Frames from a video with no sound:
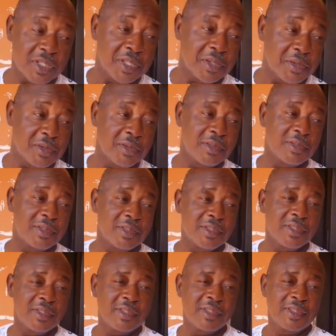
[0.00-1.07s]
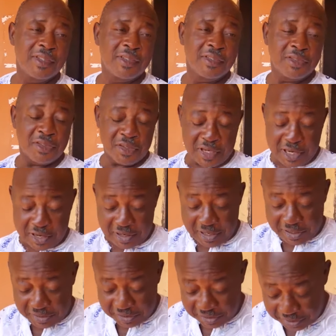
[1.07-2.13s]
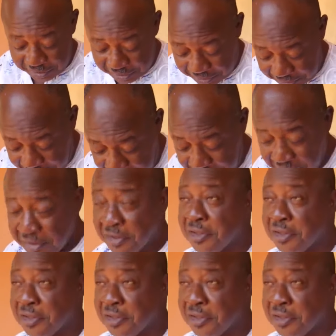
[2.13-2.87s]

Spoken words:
see you, so that you can see